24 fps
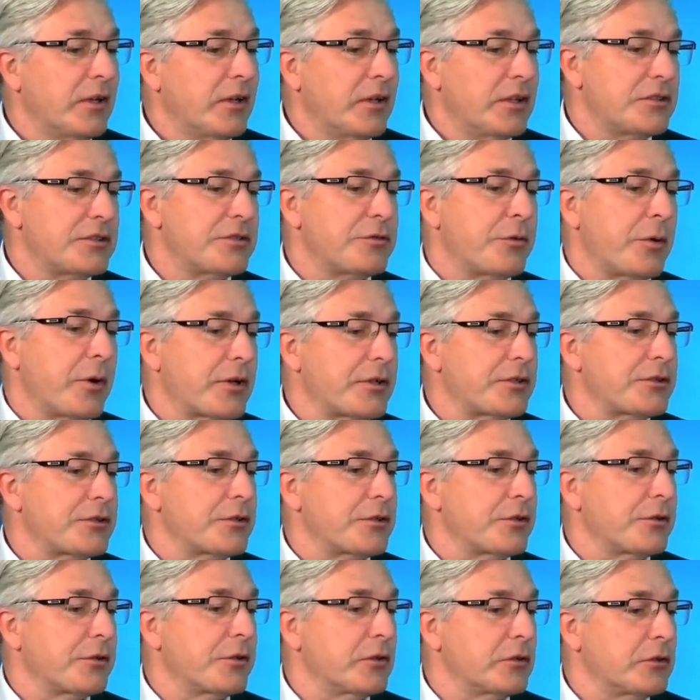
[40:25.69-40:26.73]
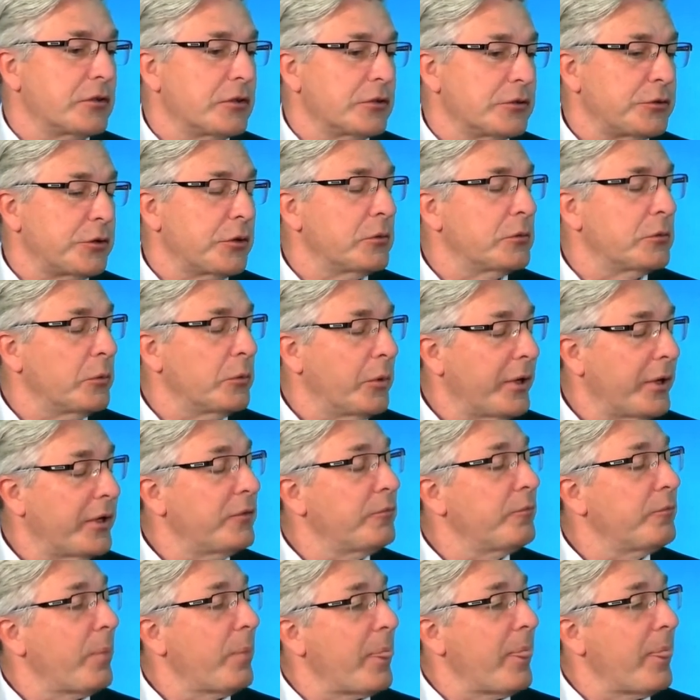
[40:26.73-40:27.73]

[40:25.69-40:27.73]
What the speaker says: structured and controlled way